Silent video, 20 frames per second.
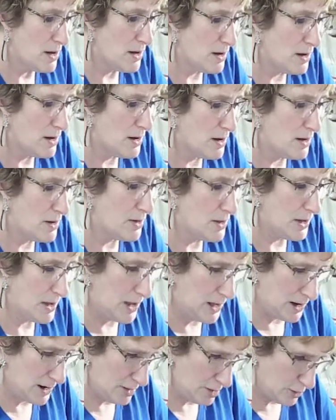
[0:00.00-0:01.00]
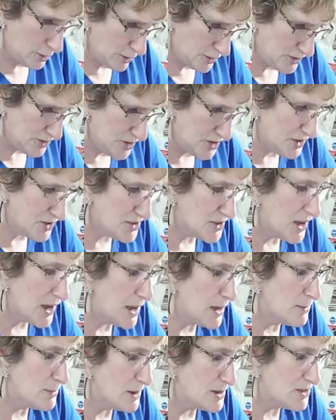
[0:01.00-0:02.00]
Uh, and it looks the
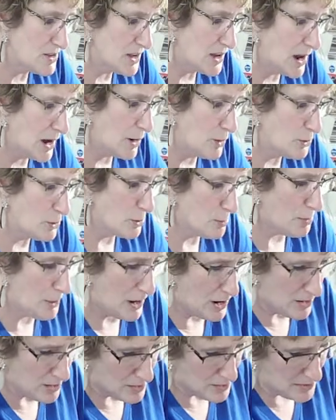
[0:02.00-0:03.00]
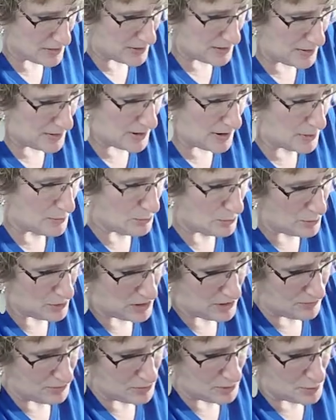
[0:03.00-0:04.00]
same as the outer part and I will
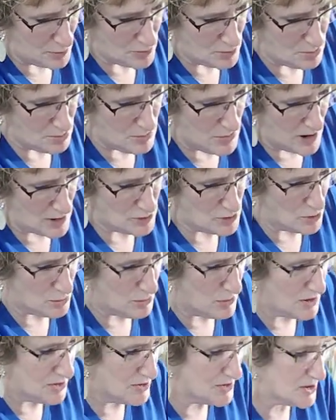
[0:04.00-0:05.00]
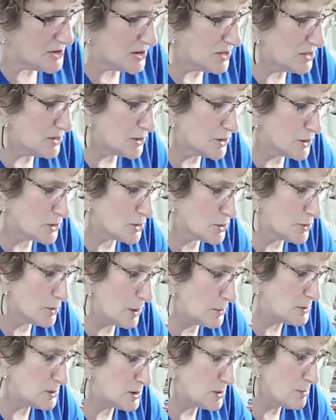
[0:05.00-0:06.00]
give those measurements in the
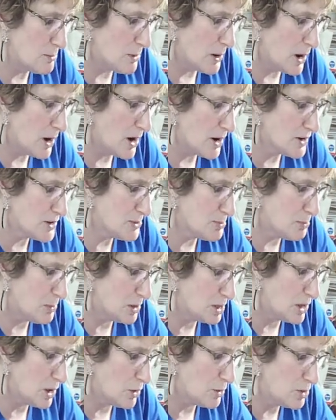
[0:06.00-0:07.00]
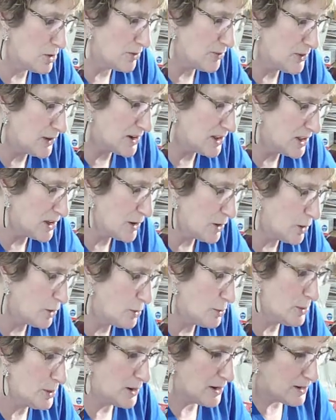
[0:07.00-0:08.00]
description box below the
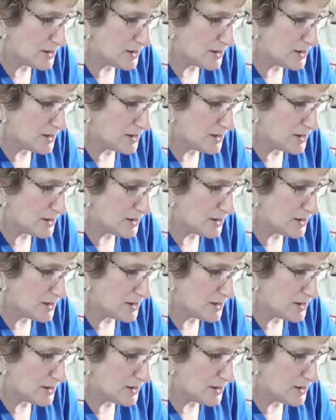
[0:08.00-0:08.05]
video